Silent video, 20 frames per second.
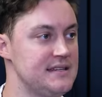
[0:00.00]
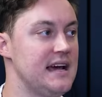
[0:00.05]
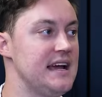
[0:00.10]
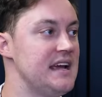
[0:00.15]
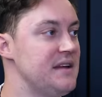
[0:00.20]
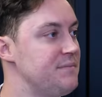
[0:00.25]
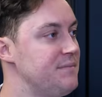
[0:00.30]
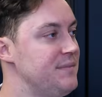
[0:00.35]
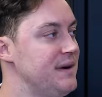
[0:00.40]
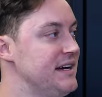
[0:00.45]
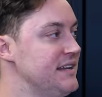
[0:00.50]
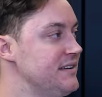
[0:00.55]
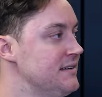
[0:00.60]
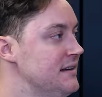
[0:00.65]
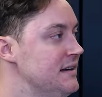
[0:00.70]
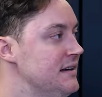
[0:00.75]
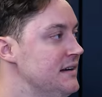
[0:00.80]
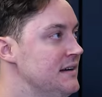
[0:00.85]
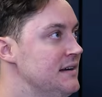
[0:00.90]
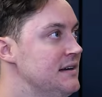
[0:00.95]
date, but
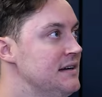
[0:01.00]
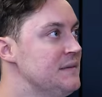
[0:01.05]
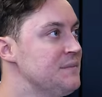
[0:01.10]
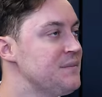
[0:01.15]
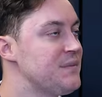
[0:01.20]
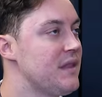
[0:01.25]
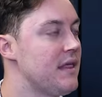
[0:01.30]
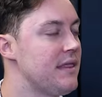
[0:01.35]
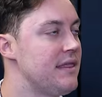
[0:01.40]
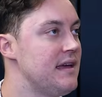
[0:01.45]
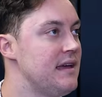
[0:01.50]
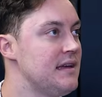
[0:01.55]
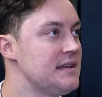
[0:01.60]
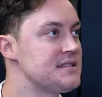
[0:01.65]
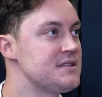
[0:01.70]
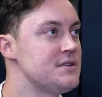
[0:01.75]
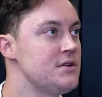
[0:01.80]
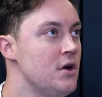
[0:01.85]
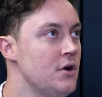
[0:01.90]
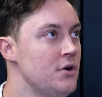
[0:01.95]

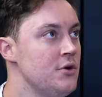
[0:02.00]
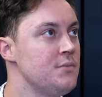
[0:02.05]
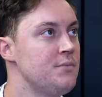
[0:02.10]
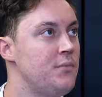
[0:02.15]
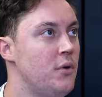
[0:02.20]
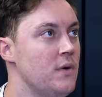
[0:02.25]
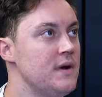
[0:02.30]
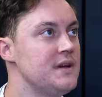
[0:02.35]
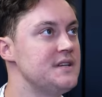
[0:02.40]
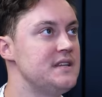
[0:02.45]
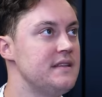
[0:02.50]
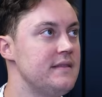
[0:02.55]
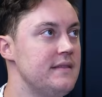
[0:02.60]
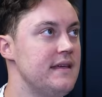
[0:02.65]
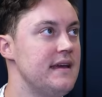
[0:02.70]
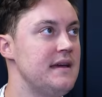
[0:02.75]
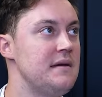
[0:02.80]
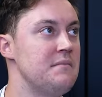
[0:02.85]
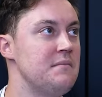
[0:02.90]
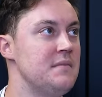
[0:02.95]
there's no point in
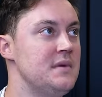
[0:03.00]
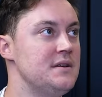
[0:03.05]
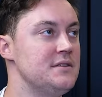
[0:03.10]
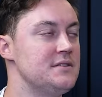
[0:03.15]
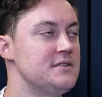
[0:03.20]
them